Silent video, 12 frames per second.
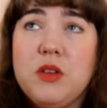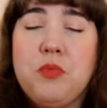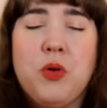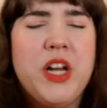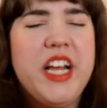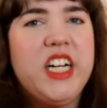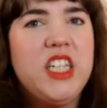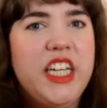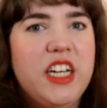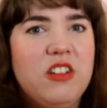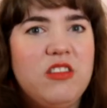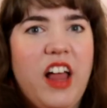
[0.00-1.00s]
pretty
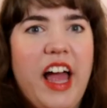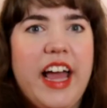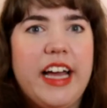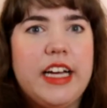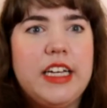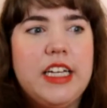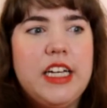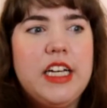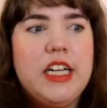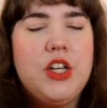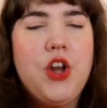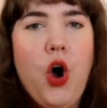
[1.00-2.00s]
clear, like,
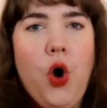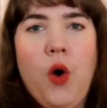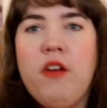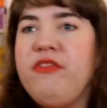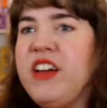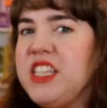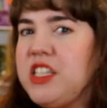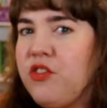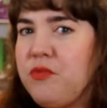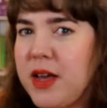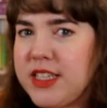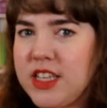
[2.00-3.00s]
no
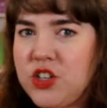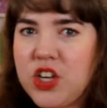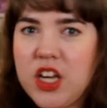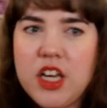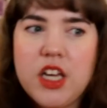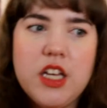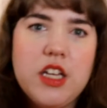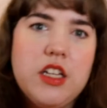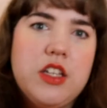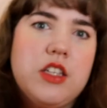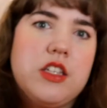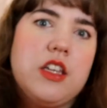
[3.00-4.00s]
offensive
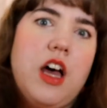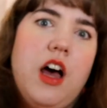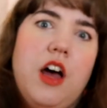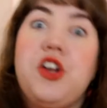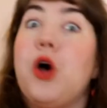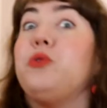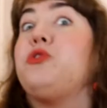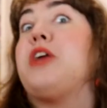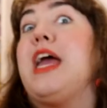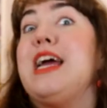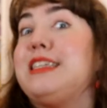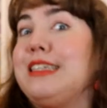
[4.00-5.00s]
messages, no
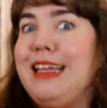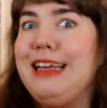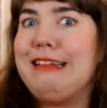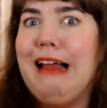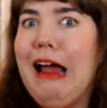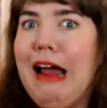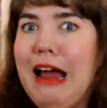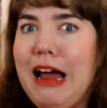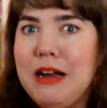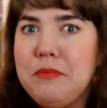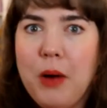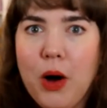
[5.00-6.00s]
scantily
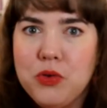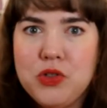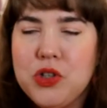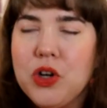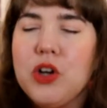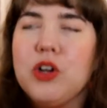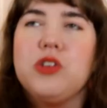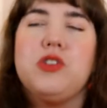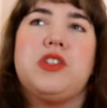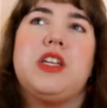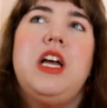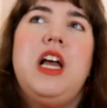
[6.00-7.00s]
clad
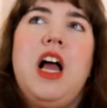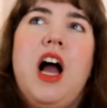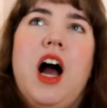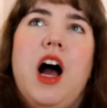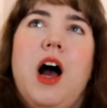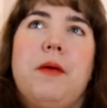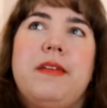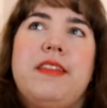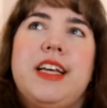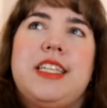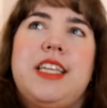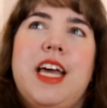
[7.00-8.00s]
posters, and
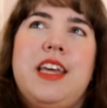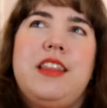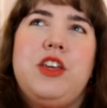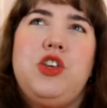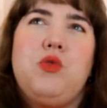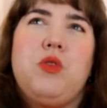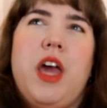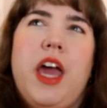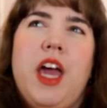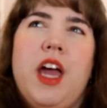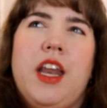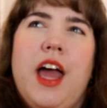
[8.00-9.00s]
they say that you
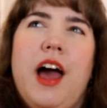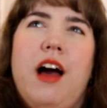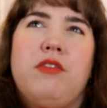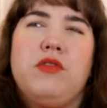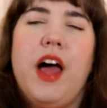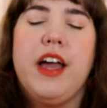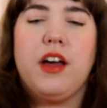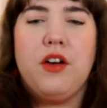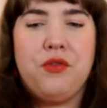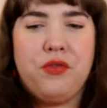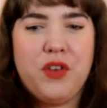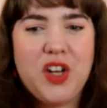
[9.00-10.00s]
can't have like
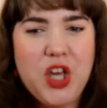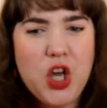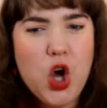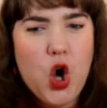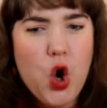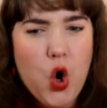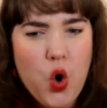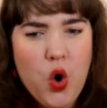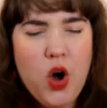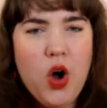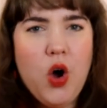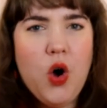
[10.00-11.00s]
video